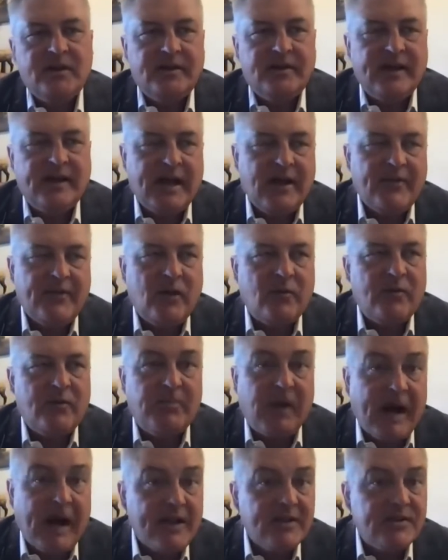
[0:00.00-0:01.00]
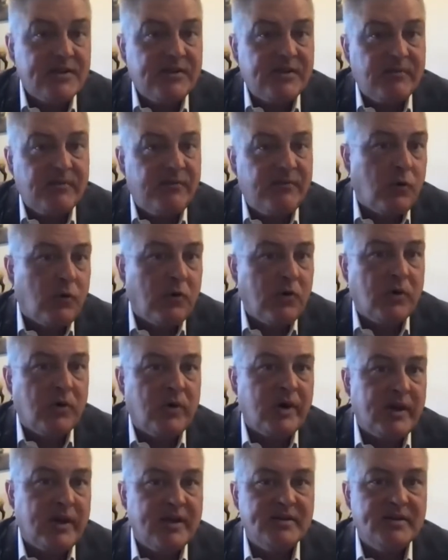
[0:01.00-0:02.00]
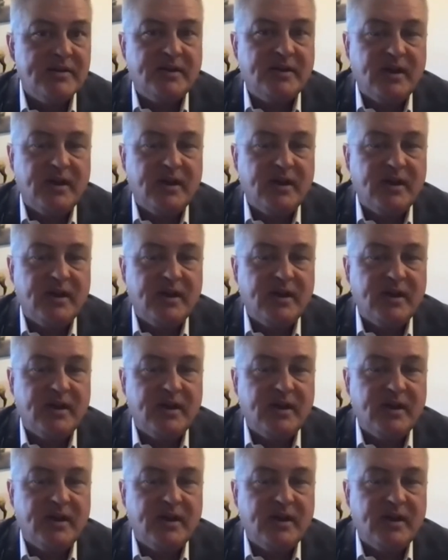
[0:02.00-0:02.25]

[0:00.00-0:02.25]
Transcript: and how that would bias them for or against a